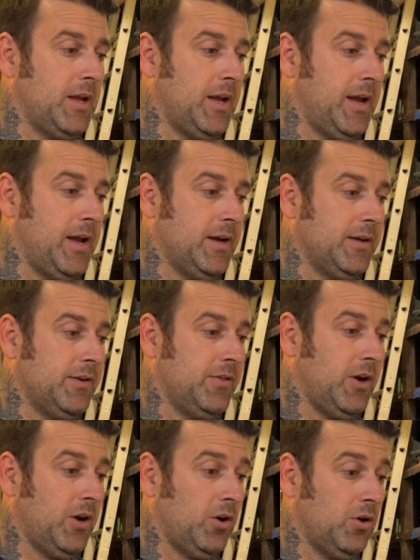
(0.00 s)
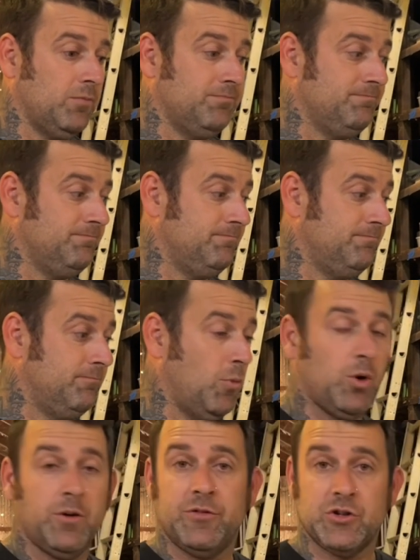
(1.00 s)
and they're
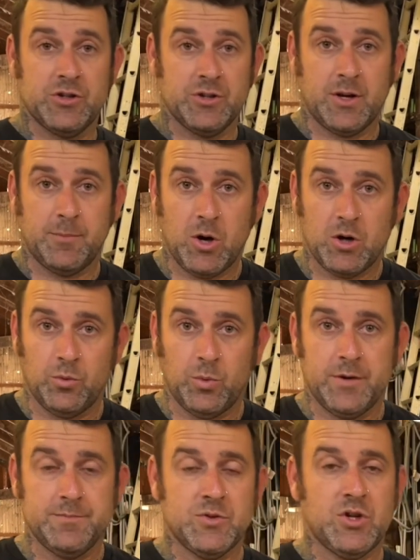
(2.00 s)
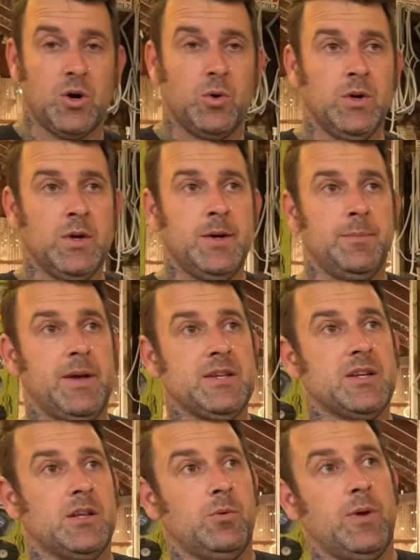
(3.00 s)
more efficient than a modern one. So
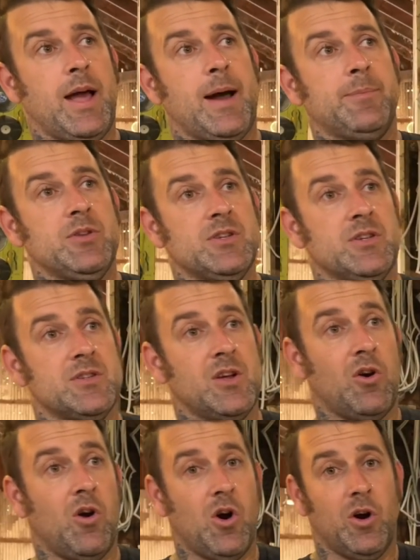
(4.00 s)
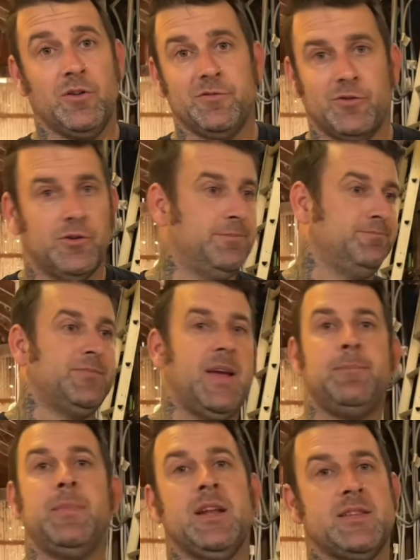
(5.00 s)
basically what happens is they're on for
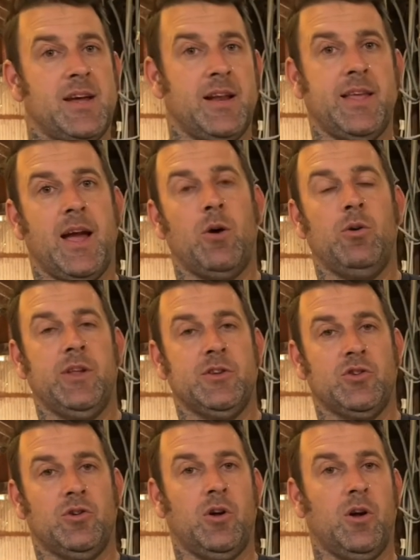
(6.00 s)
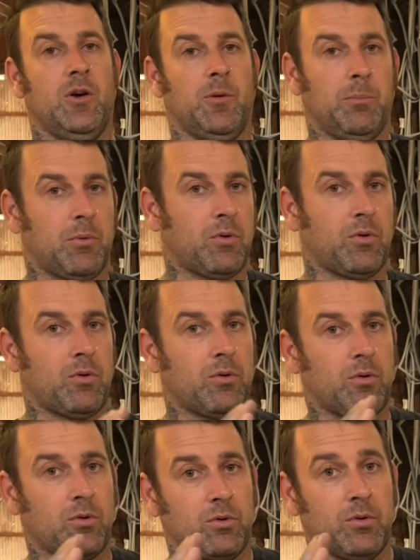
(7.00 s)
10 minutes out of the hour. They turn on
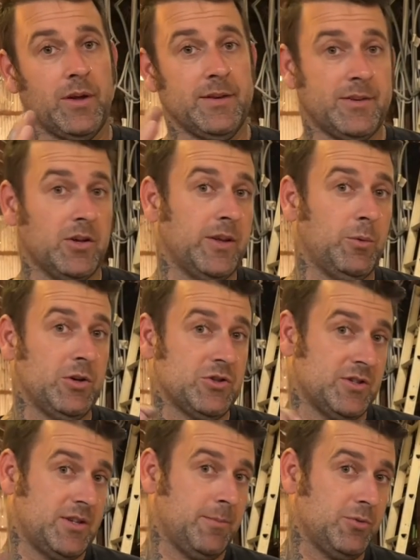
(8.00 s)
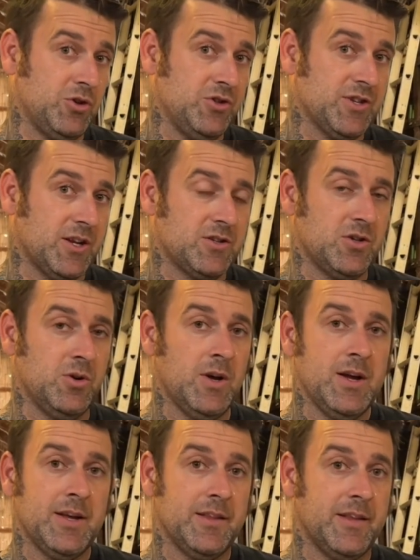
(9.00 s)
until they reach the temperature you set it to,
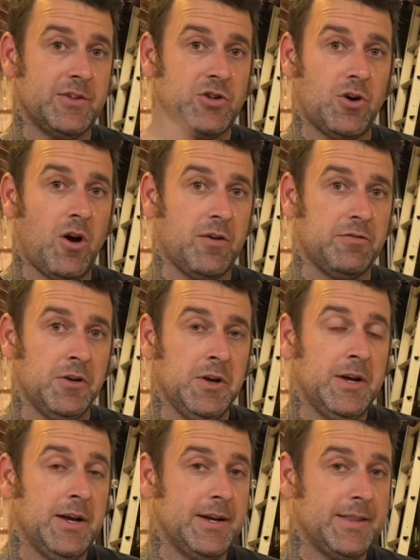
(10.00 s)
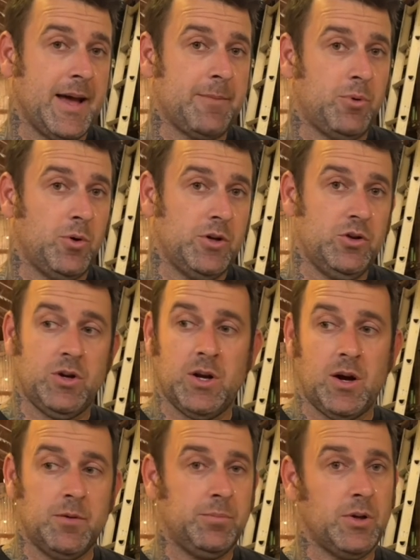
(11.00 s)
then they turn off. And at that point, you can
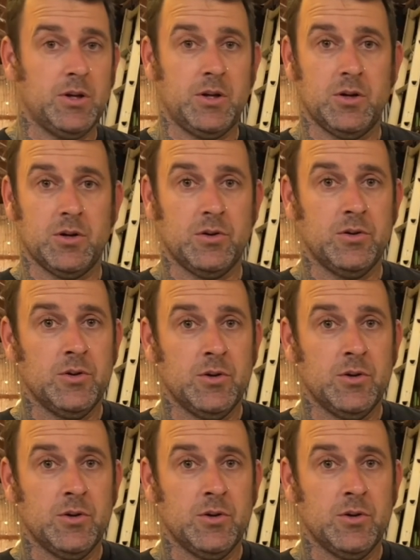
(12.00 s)
unplug your